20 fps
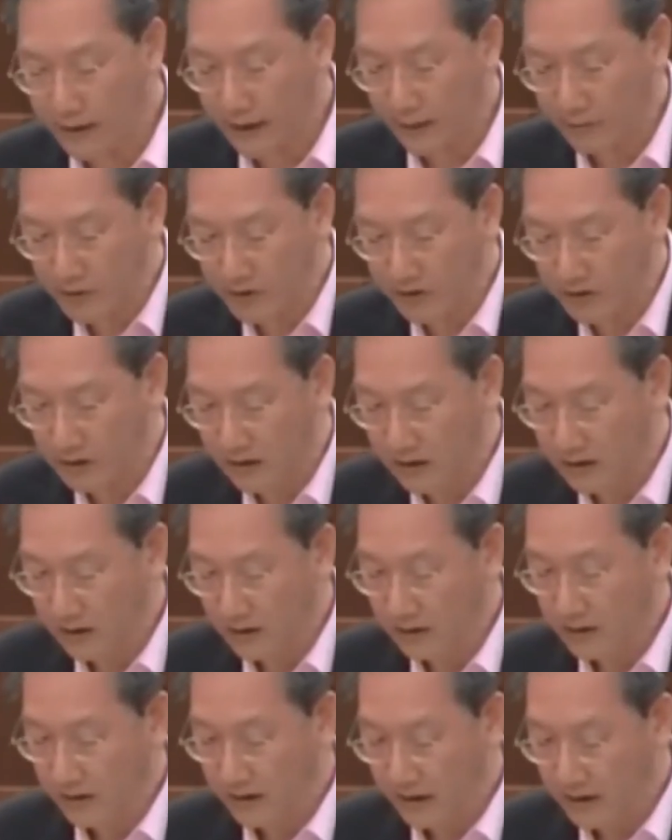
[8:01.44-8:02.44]
captured
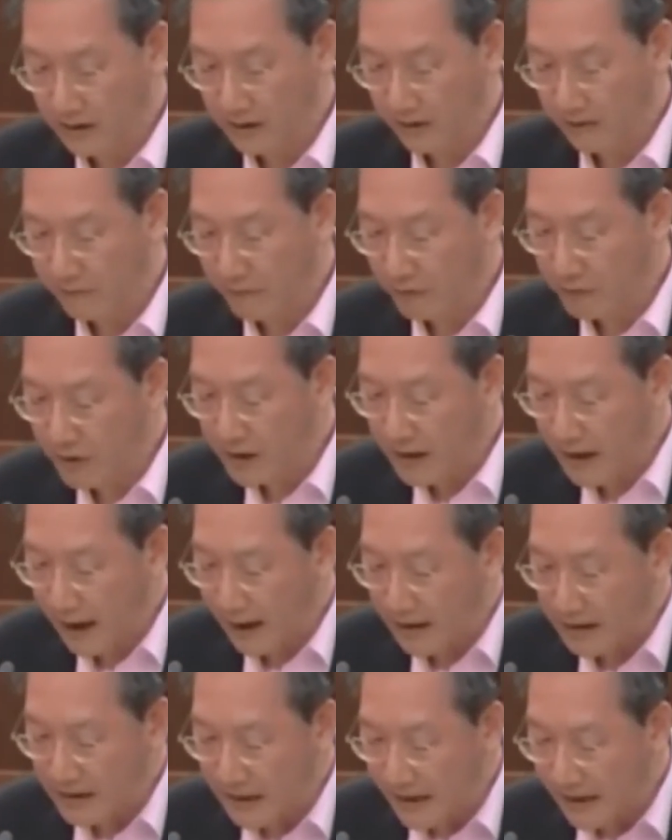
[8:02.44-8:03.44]
in a very
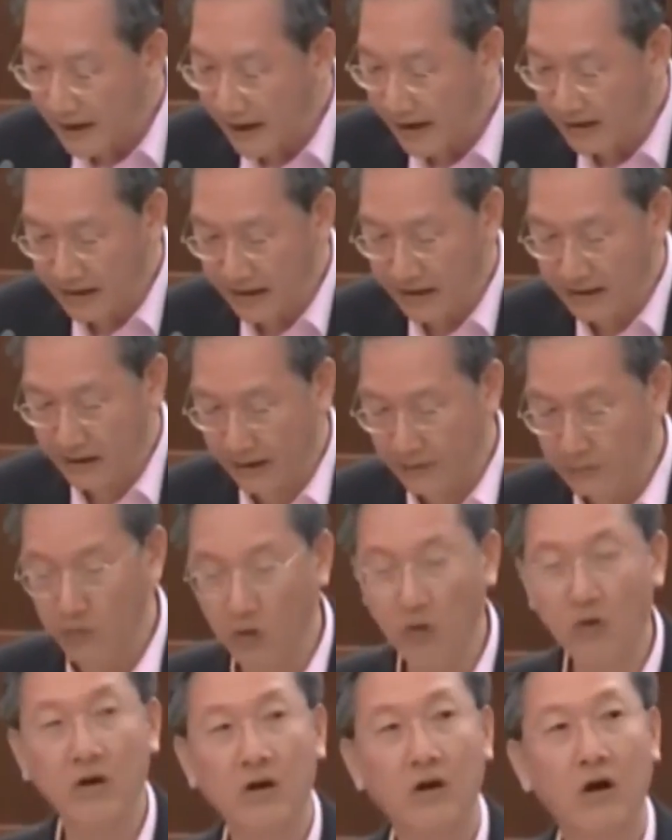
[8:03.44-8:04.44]
nice handy
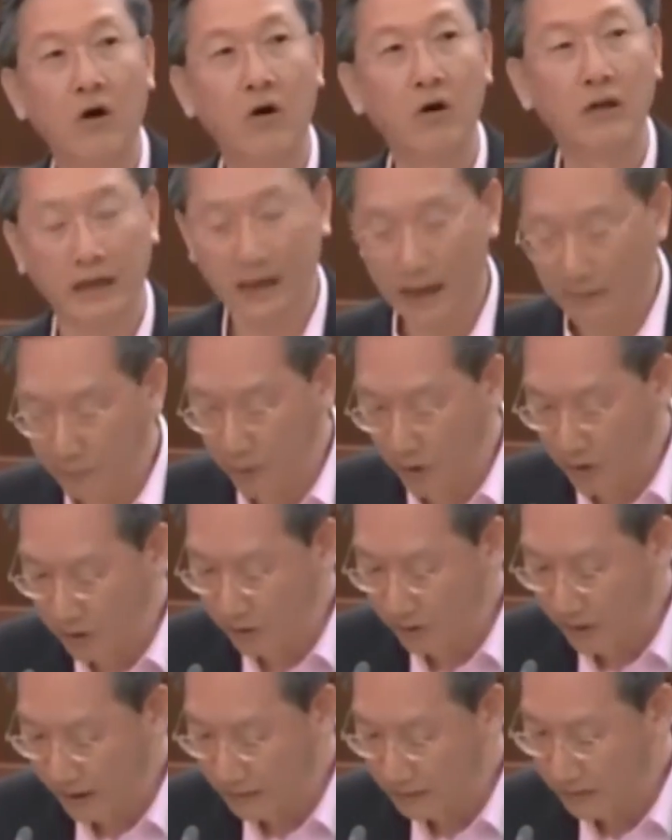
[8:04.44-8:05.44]
guidebook called the Kampong
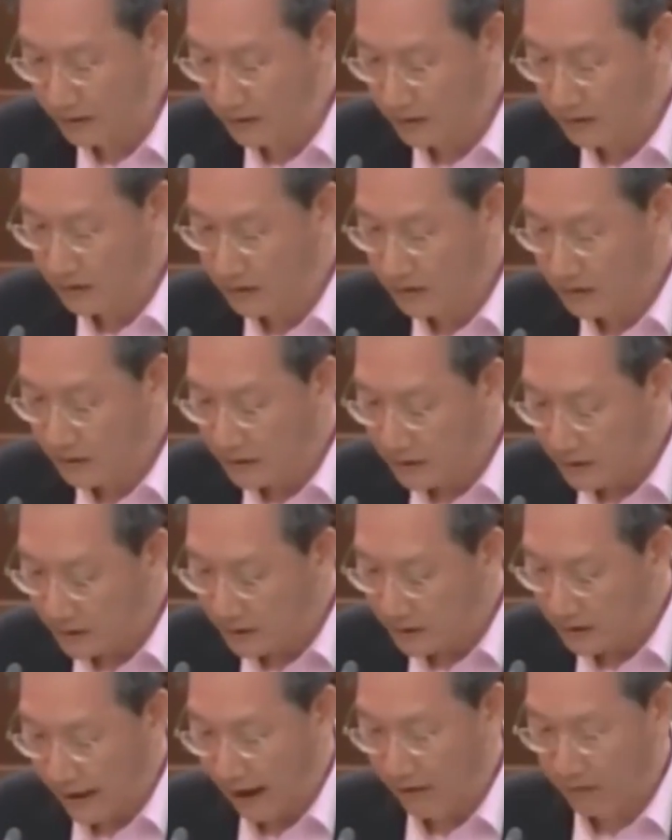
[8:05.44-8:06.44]
Glam
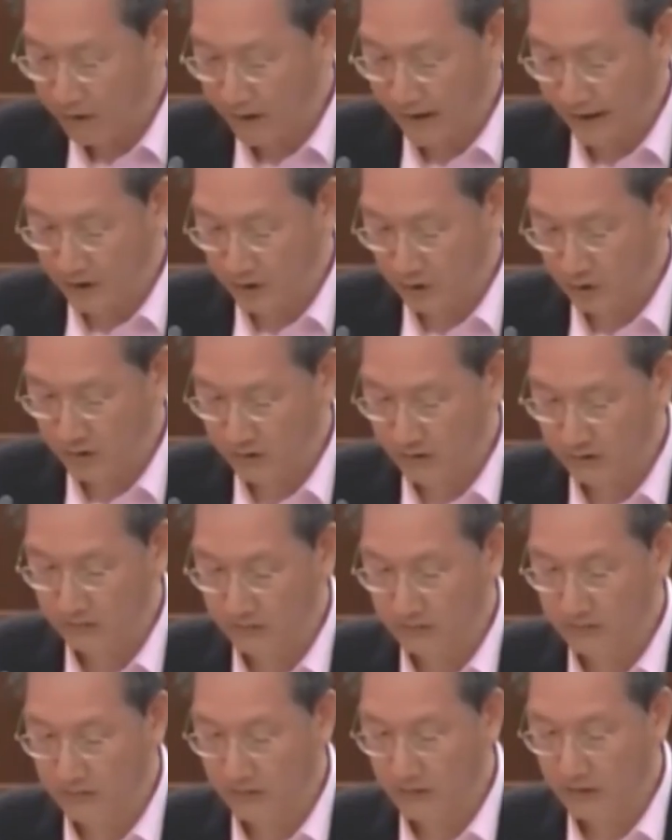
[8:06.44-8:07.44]
uh, Heritage Trail.
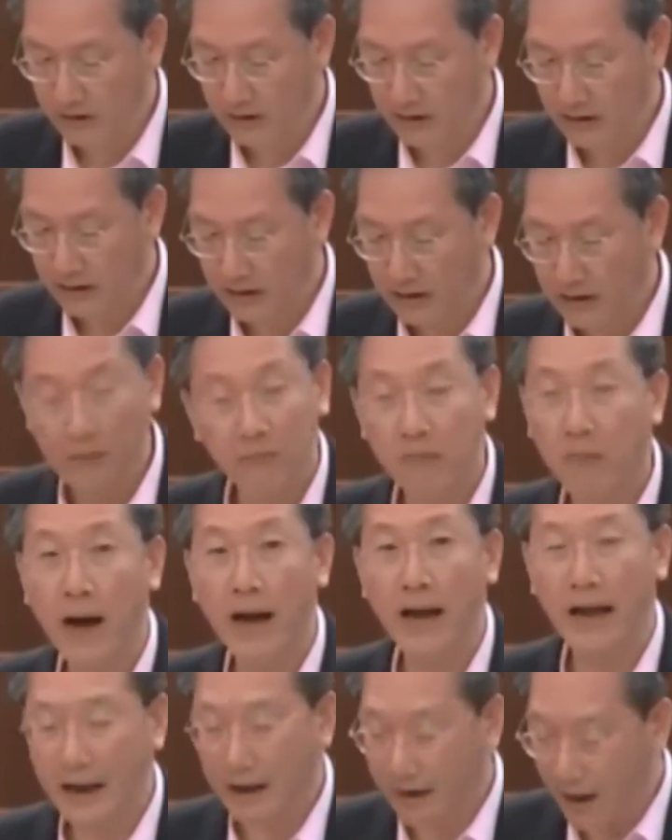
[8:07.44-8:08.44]
By
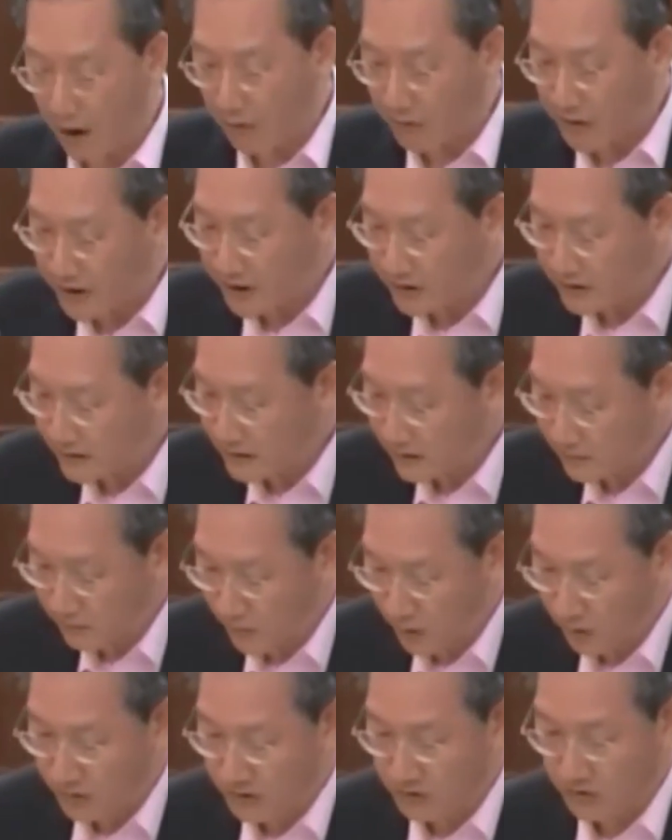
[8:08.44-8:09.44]
encouraging
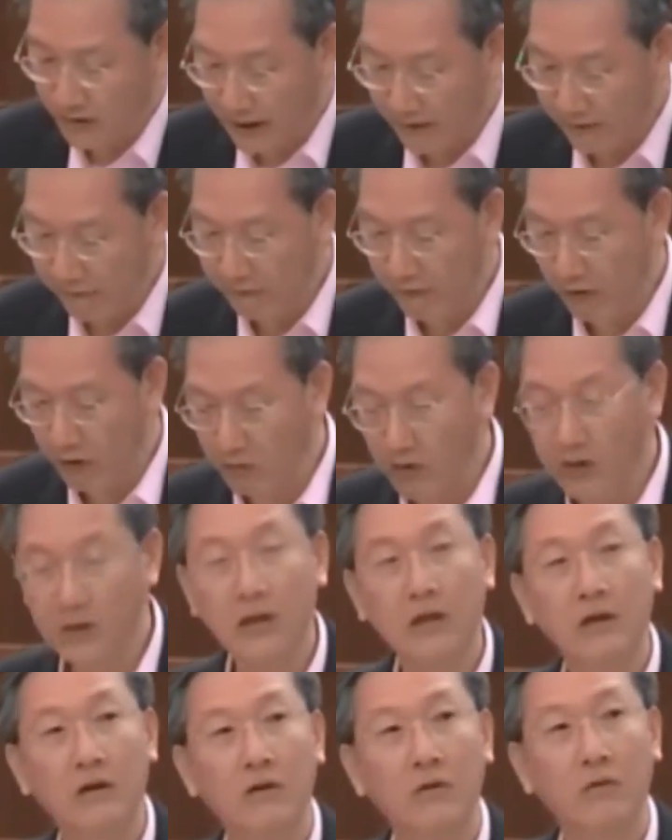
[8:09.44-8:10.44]
Singaporeans to come forward
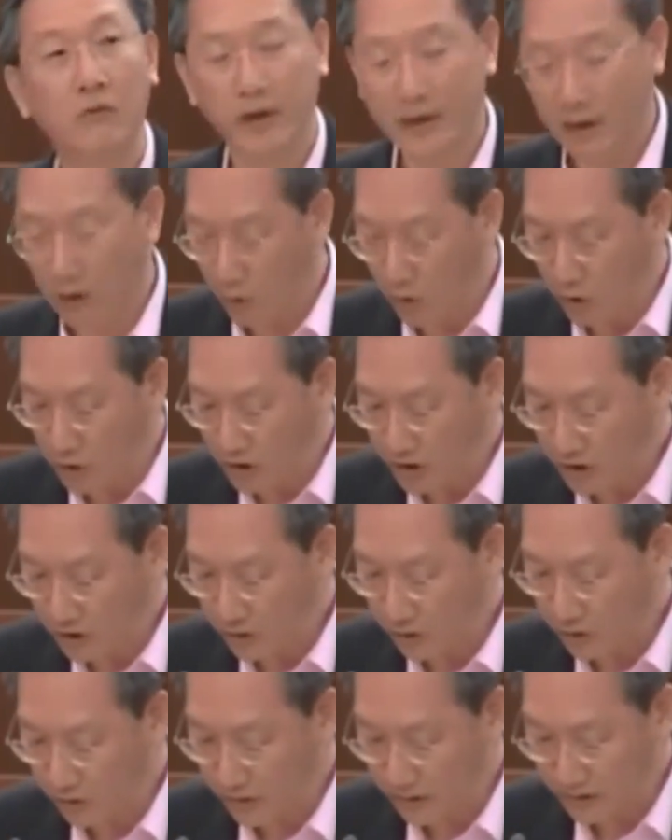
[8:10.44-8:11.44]
with their own
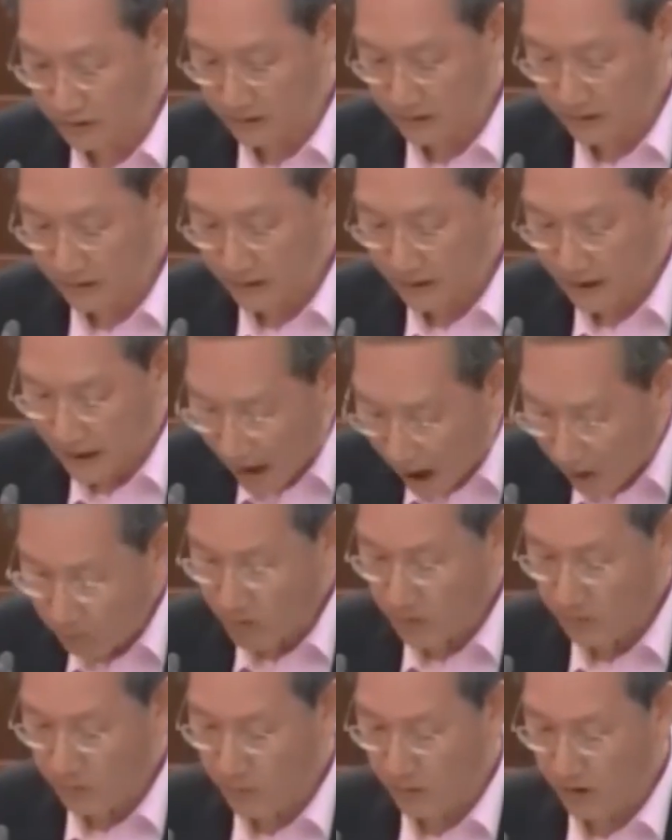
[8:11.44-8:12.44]
stories,
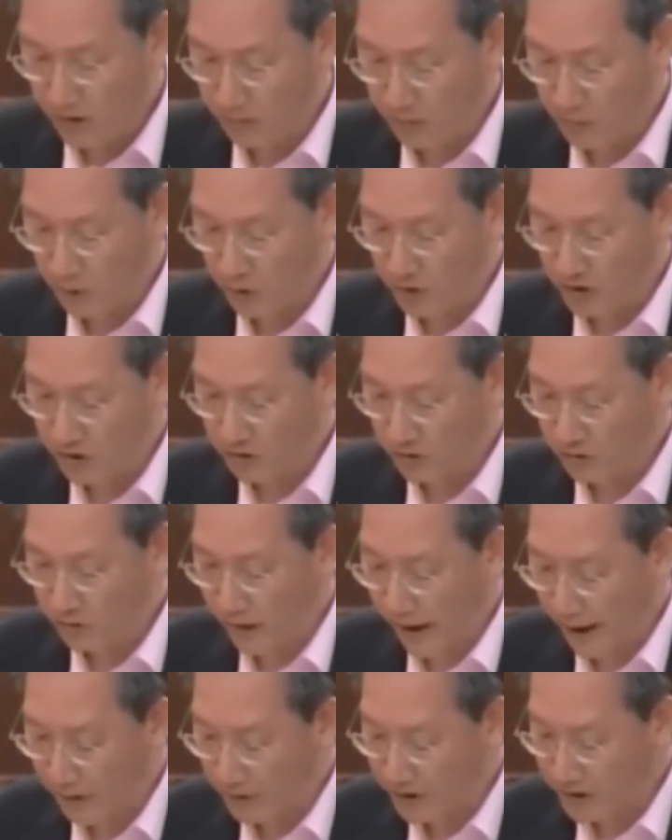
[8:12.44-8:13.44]
our approach to
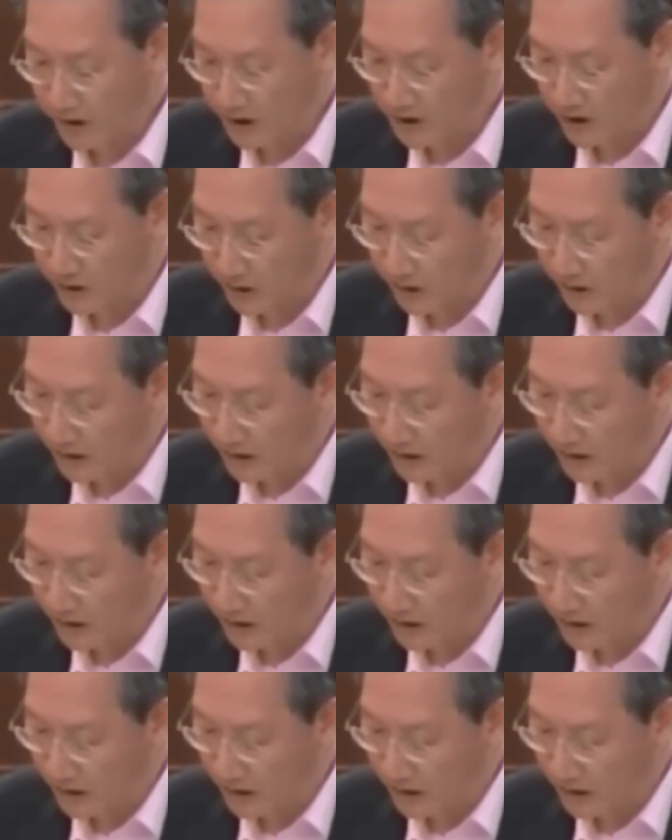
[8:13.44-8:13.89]
heritage